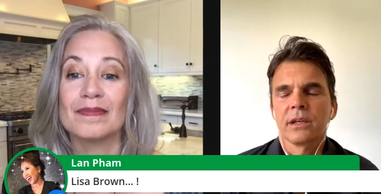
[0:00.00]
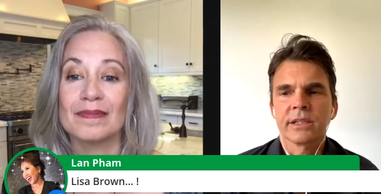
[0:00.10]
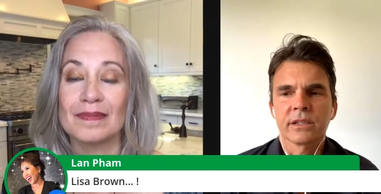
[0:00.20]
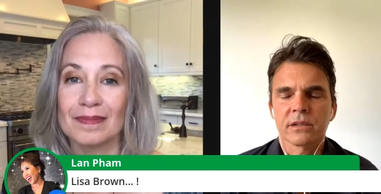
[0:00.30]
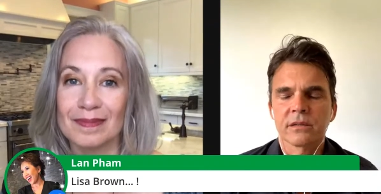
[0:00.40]

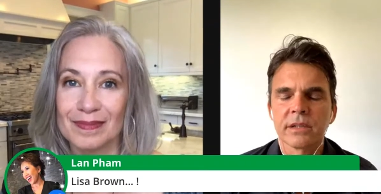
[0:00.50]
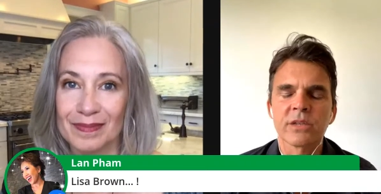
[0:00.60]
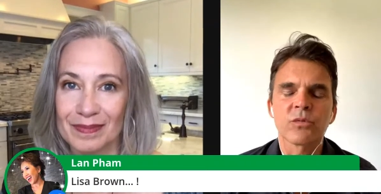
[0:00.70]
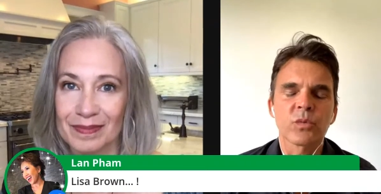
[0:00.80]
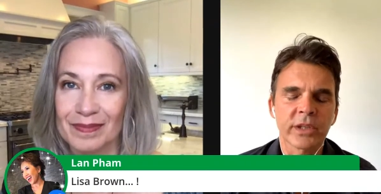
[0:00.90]
Speaker 1: it's
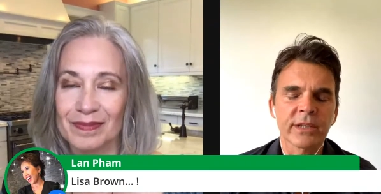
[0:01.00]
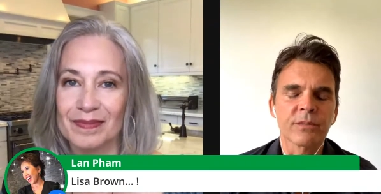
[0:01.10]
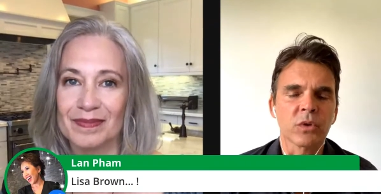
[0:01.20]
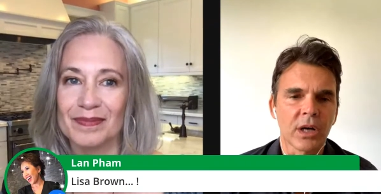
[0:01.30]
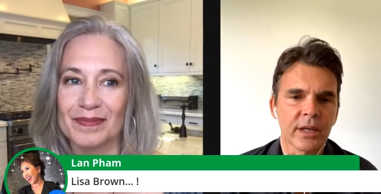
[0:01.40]
is really
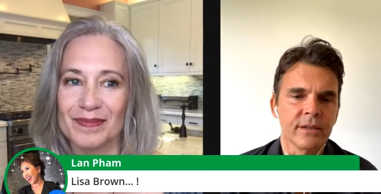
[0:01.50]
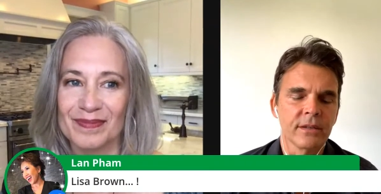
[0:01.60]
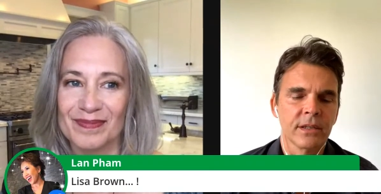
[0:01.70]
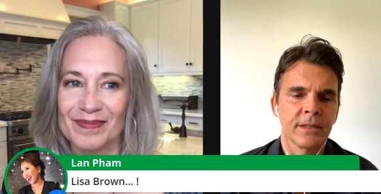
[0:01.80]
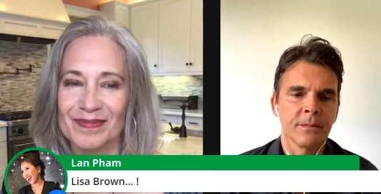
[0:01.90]
broad
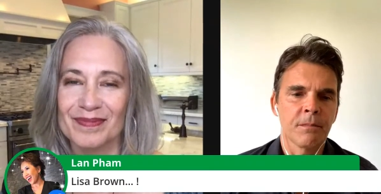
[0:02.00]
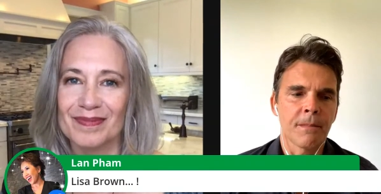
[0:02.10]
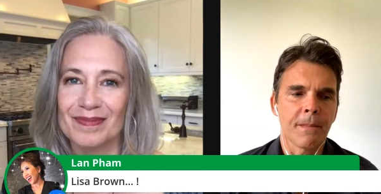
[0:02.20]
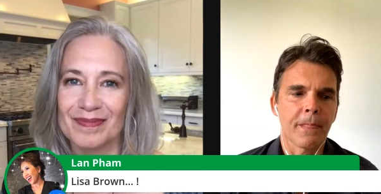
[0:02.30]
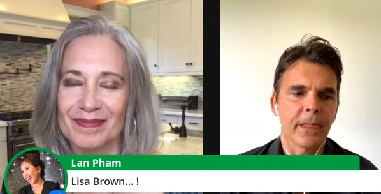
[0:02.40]

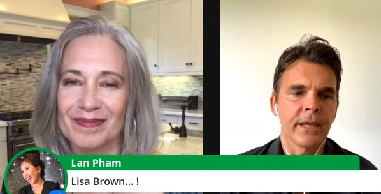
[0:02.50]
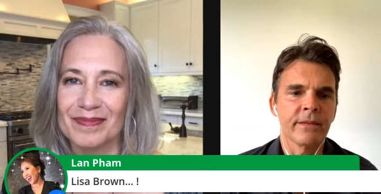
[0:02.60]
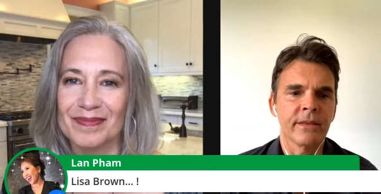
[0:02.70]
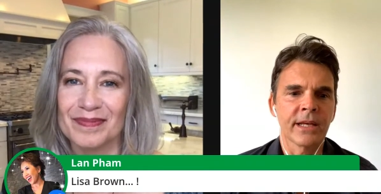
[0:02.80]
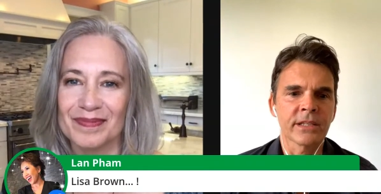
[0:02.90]
um,
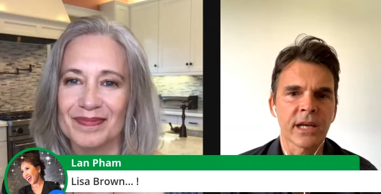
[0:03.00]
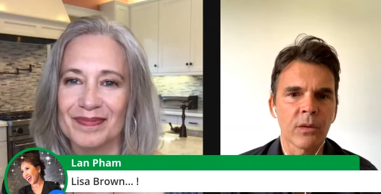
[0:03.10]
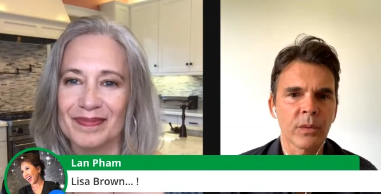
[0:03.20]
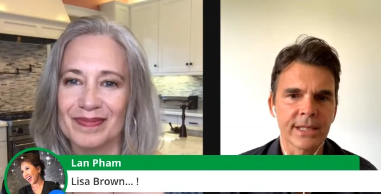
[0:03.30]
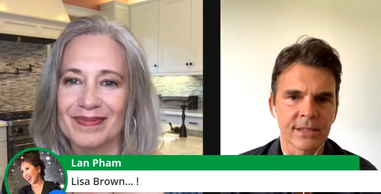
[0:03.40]
and that's how
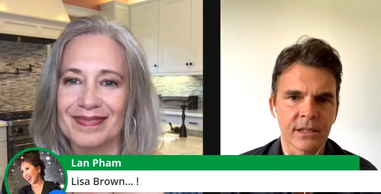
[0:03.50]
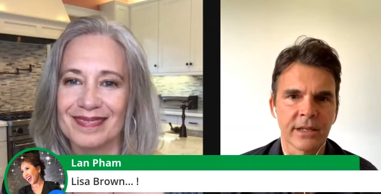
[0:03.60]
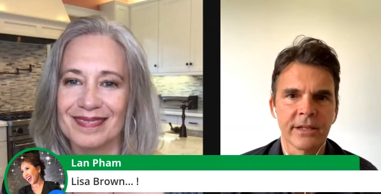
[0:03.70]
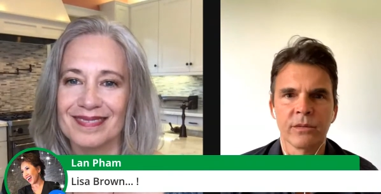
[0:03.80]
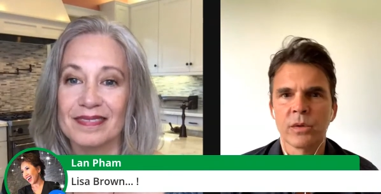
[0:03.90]
we
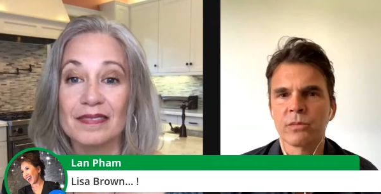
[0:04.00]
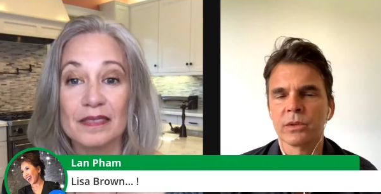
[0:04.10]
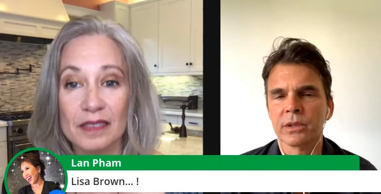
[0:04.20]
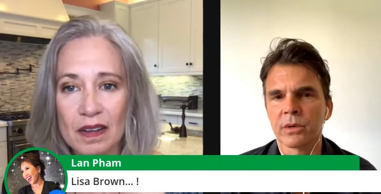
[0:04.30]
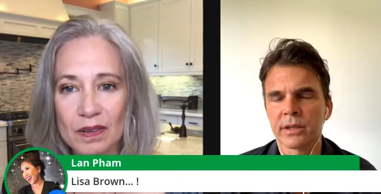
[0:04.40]
designed it we
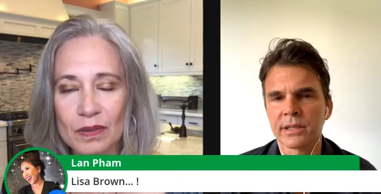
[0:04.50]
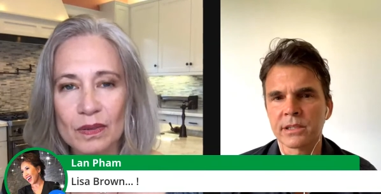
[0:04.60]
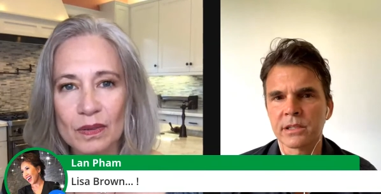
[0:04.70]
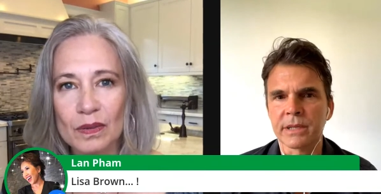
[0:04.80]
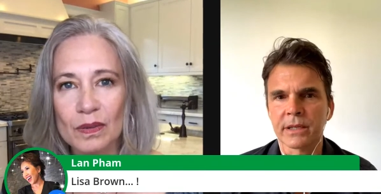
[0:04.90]
really yeah. Hmm. wanted
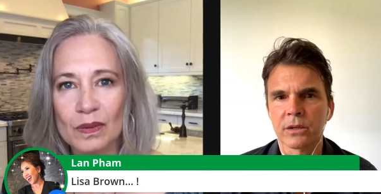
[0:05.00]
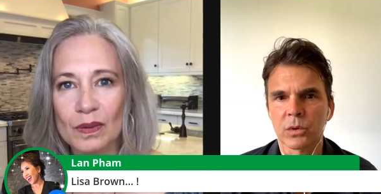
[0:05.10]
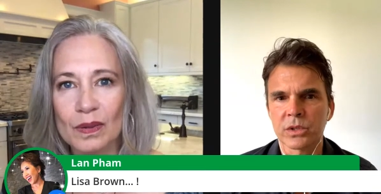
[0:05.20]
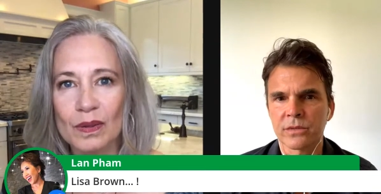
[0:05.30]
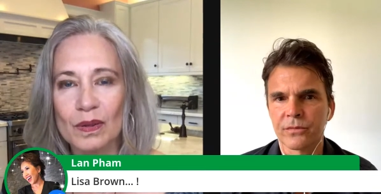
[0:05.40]
this to be a
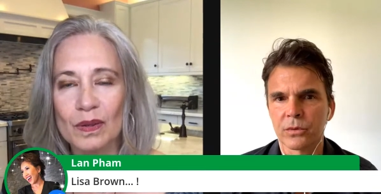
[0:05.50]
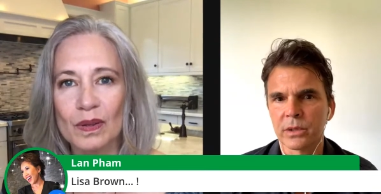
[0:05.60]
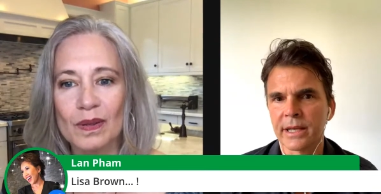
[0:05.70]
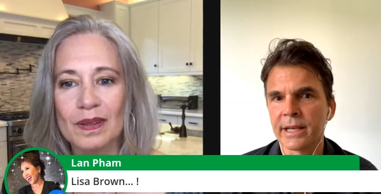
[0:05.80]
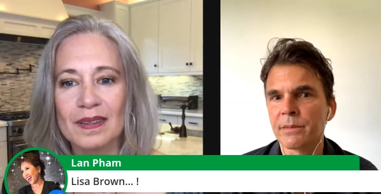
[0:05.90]
course
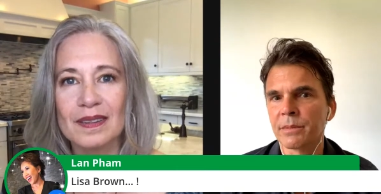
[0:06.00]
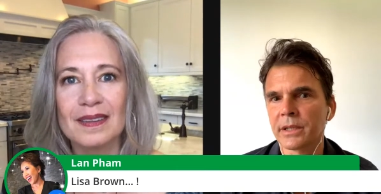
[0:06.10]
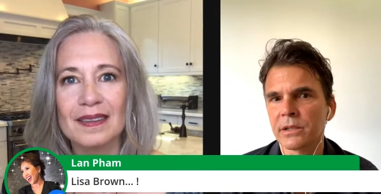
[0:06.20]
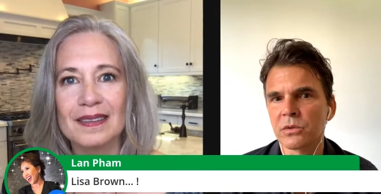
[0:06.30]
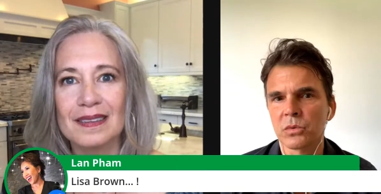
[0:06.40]
for
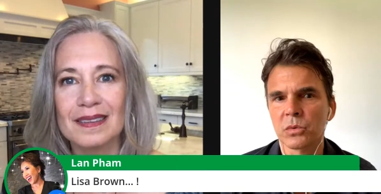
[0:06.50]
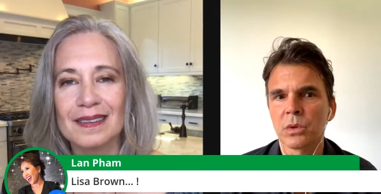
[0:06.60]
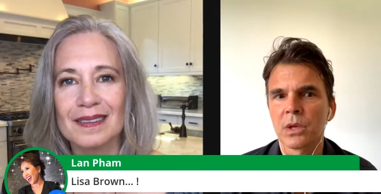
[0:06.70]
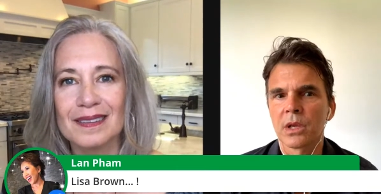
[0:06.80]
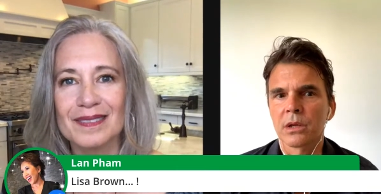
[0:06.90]
anybody who
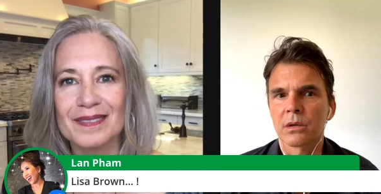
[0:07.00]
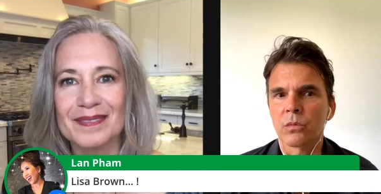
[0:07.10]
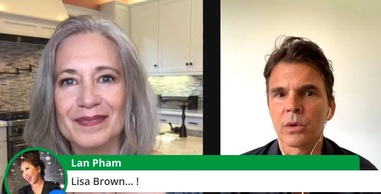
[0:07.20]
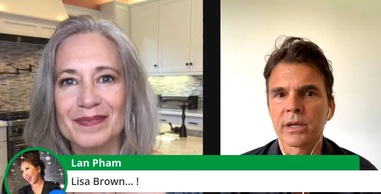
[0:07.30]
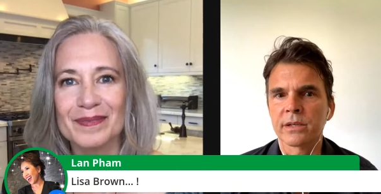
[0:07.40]

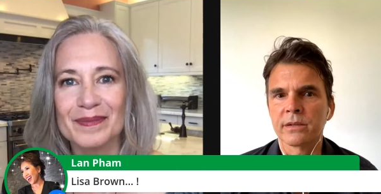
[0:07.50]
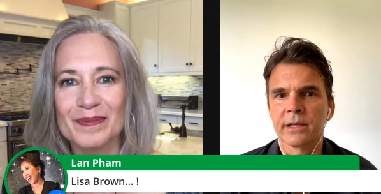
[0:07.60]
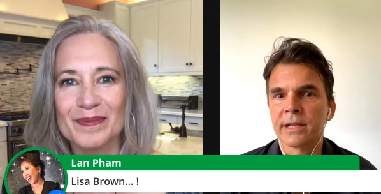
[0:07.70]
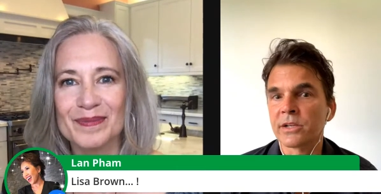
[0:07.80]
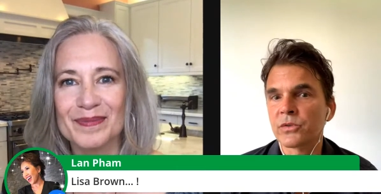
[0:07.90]
wanted
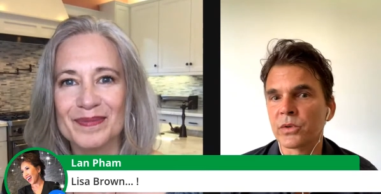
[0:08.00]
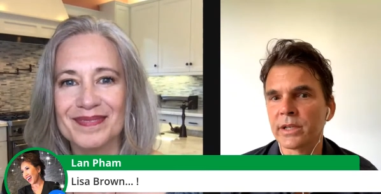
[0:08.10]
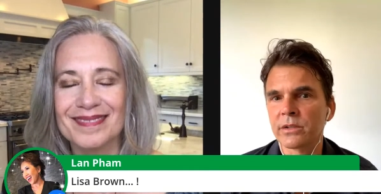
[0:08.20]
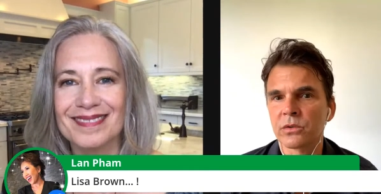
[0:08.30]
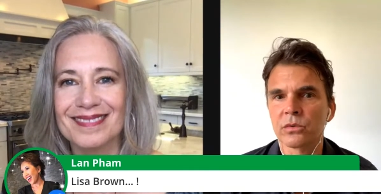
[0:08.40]
an entry
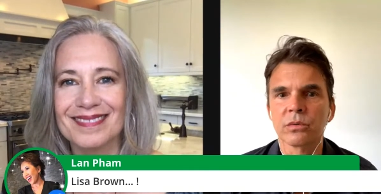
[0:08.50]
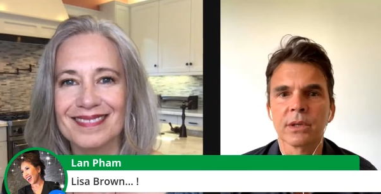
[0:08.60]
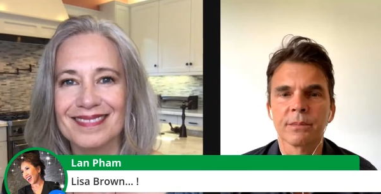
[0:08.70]
into uh,